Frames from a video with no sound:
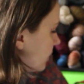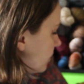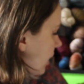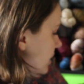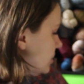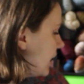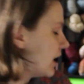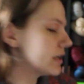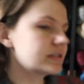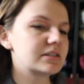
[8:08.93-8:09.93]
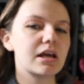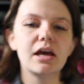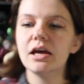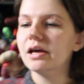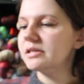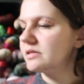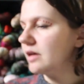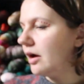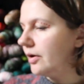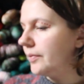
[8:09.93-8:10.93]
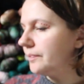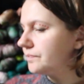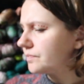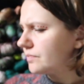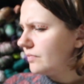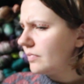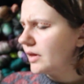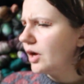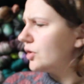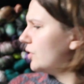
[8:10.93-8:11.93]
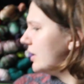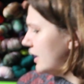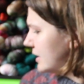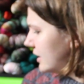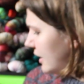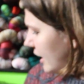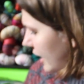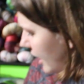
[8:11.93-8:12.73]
projects, some acrylic that I